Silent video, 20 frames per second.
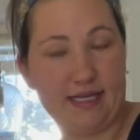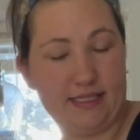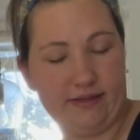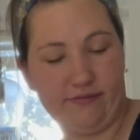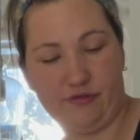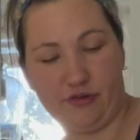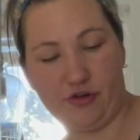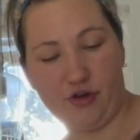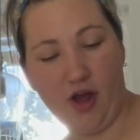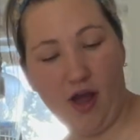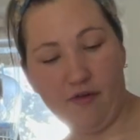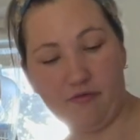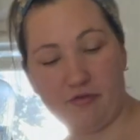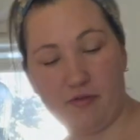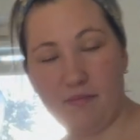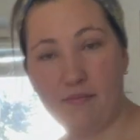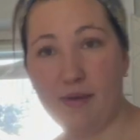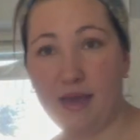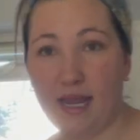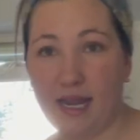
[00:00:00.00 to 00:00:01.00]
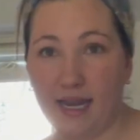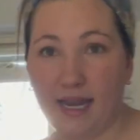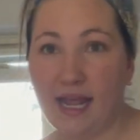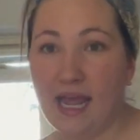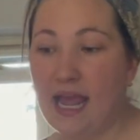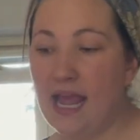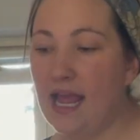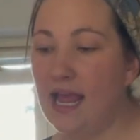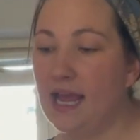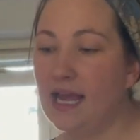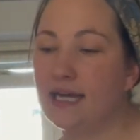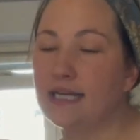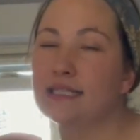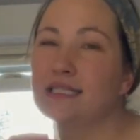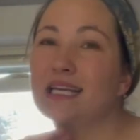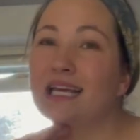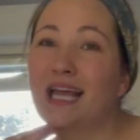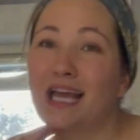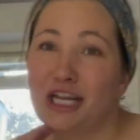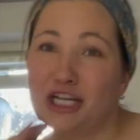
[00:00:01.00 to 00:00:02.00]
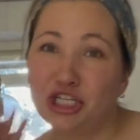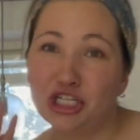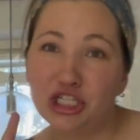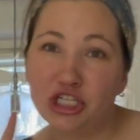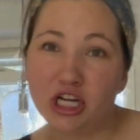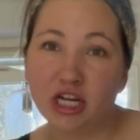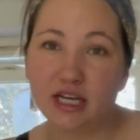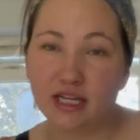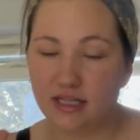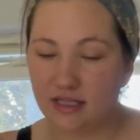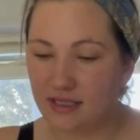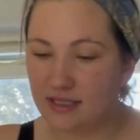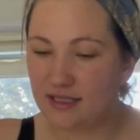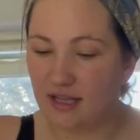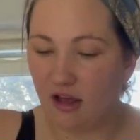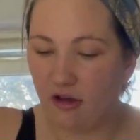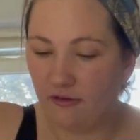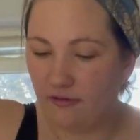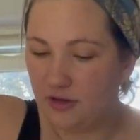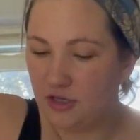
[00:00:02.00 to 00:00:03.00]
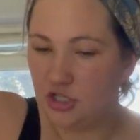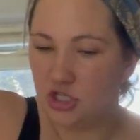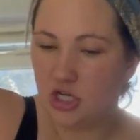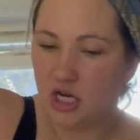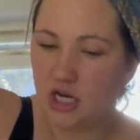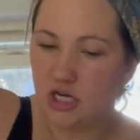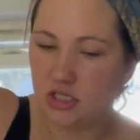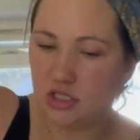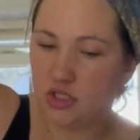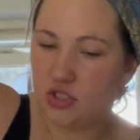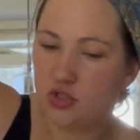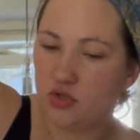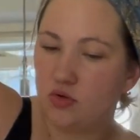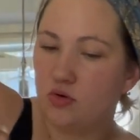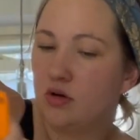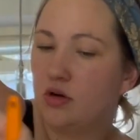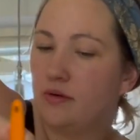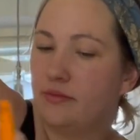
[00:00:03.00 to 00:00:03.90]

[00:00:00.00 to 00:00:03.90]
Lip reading: If you're not from Maine, it's like a giant salvage kind of store.